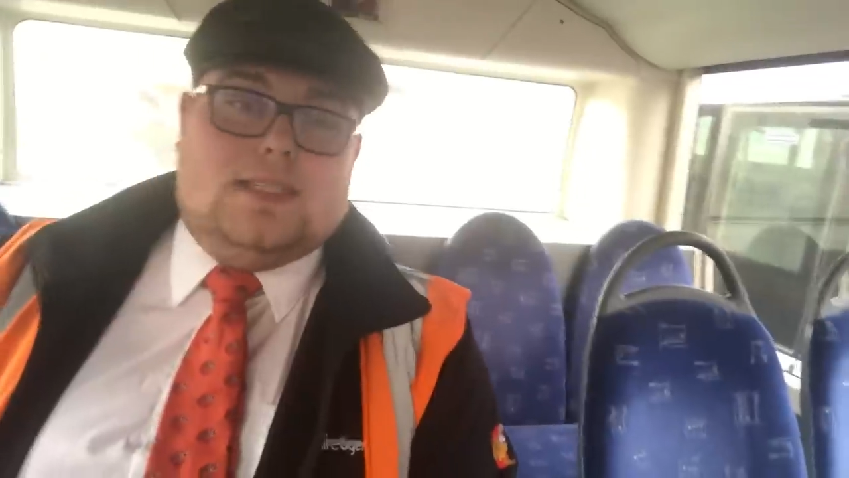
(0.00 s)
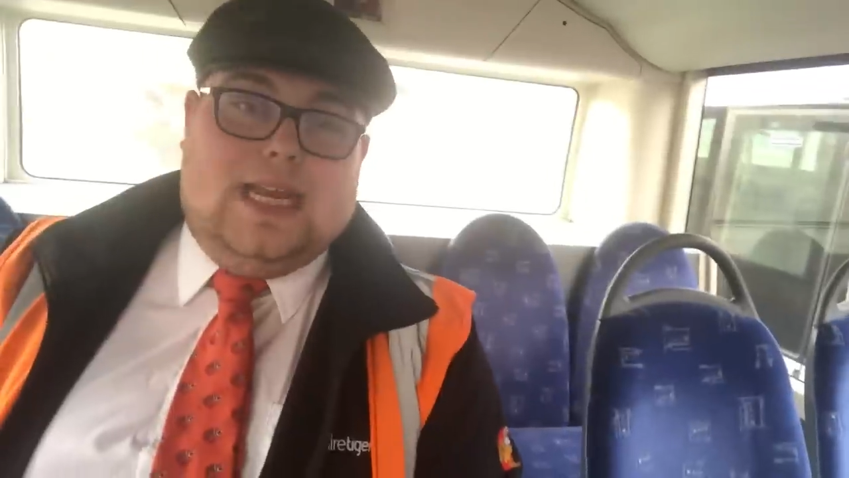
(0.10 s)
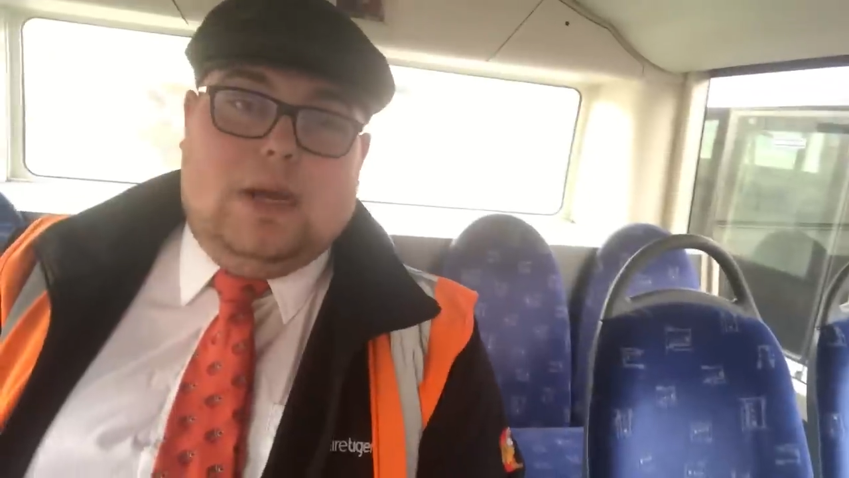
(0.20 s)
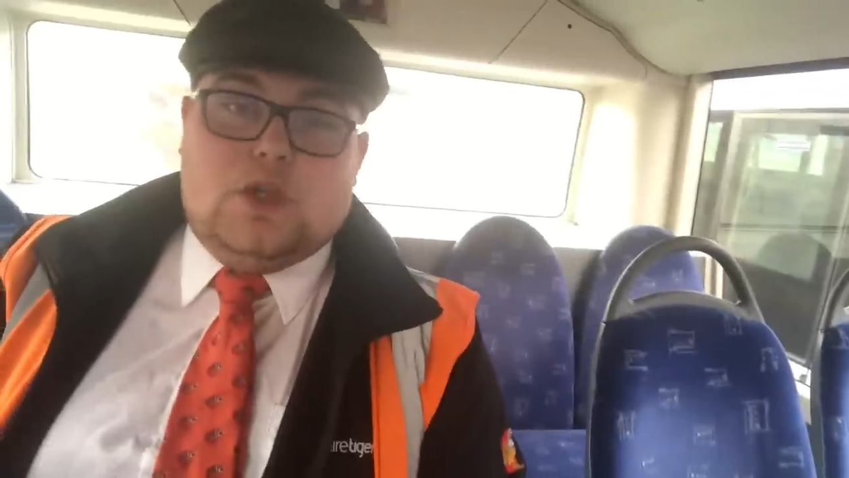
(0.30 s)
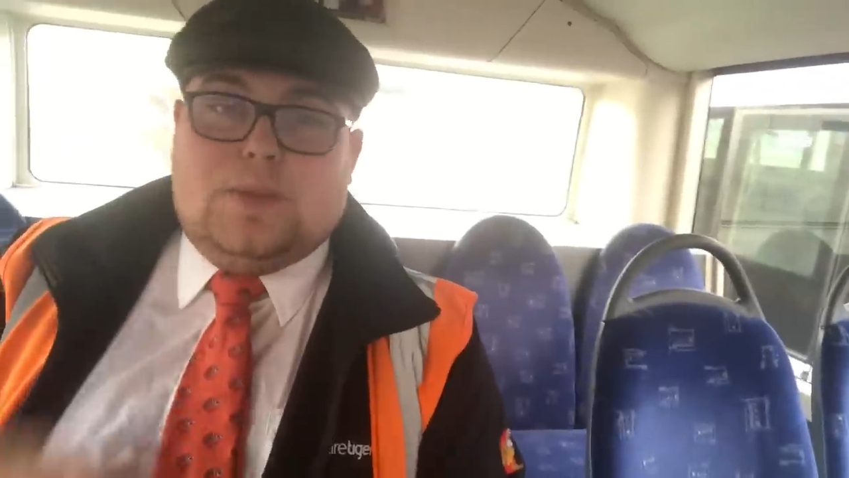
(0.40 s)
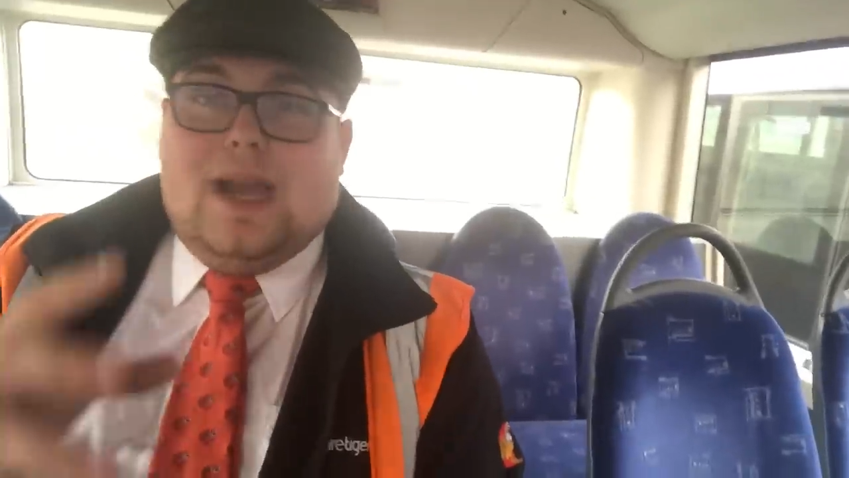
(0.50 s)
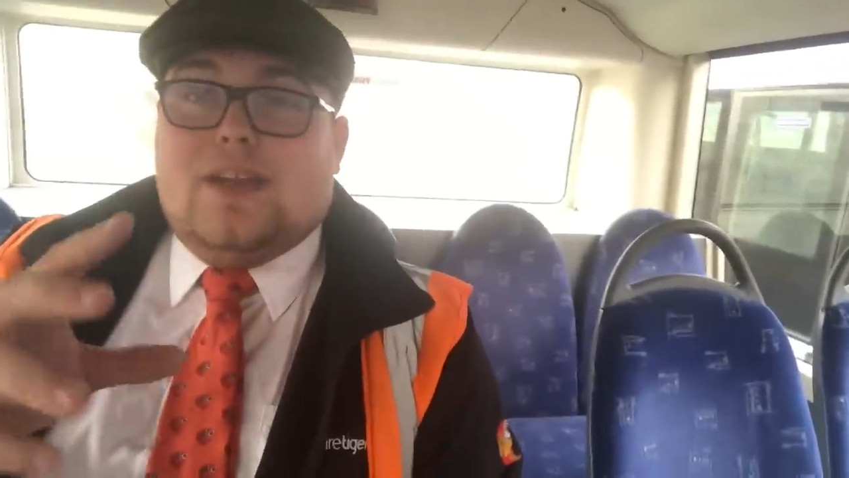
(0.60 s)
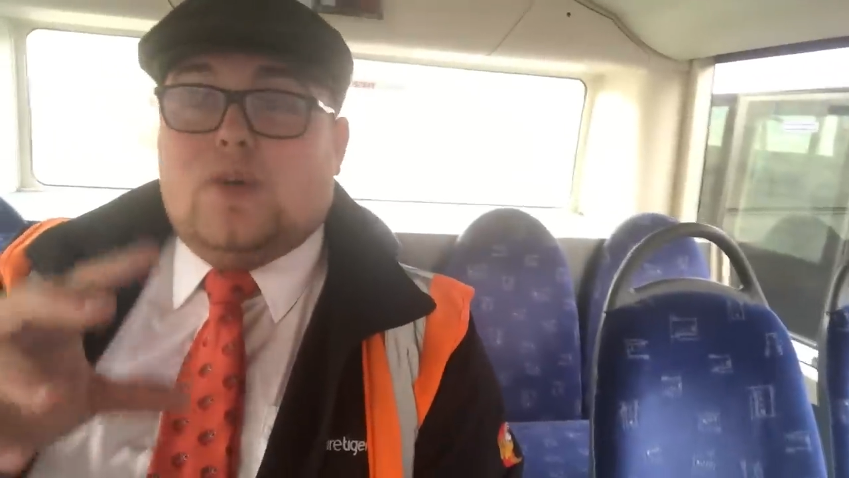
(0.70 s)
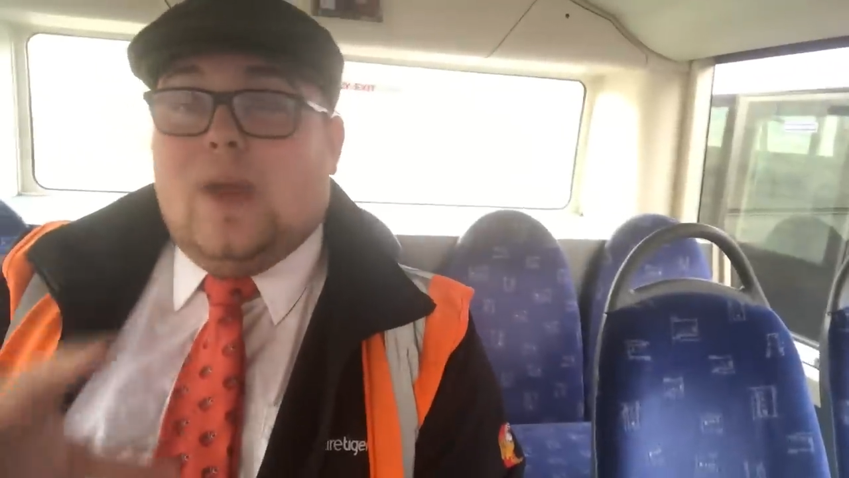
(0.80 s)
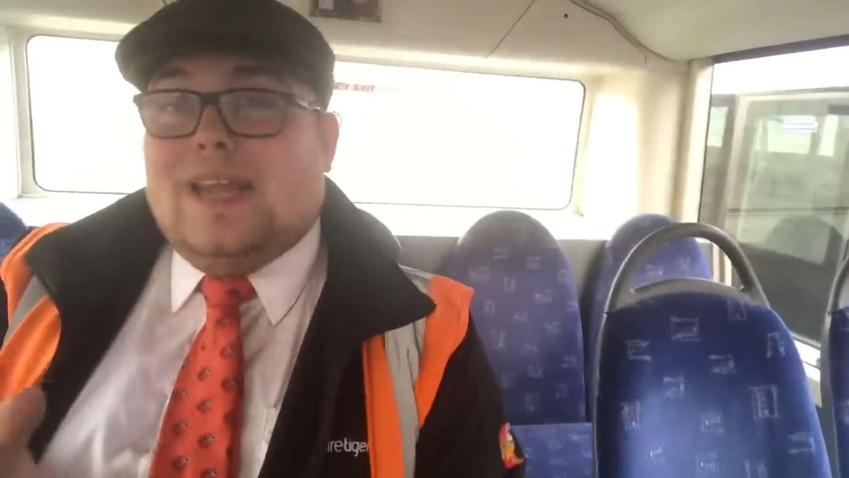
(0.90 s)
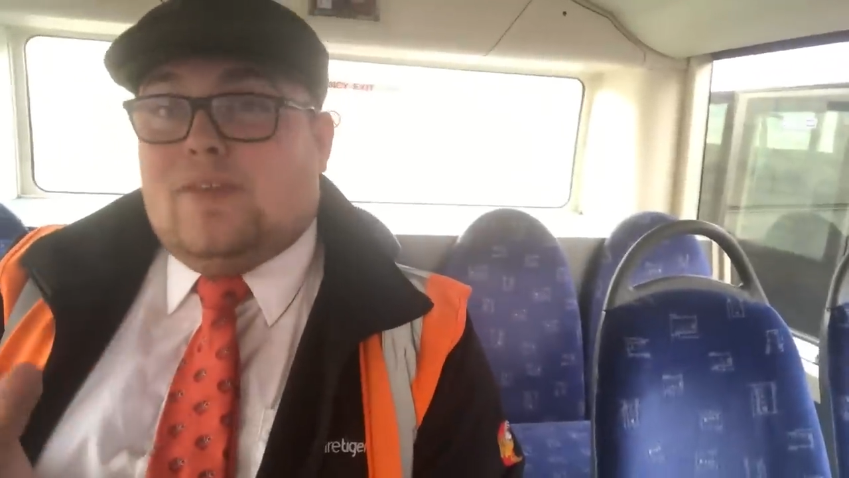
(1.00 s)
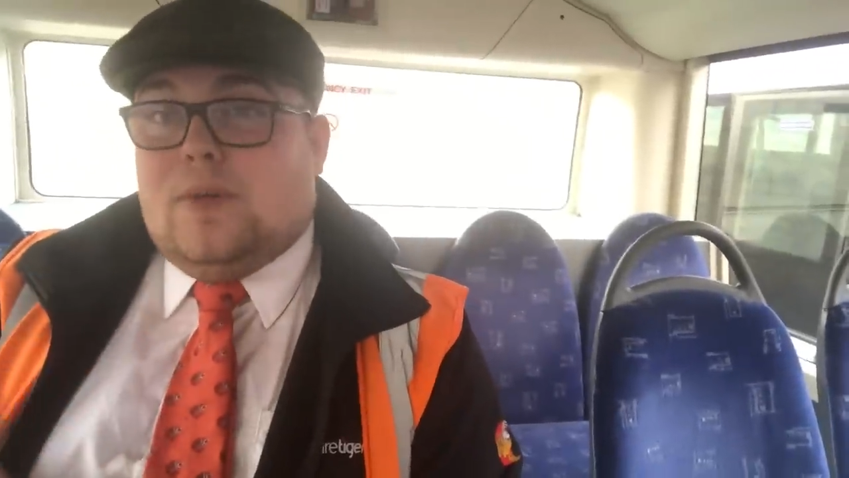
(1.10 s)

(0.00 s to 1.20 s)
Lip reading: 10 hours behind the wheel of a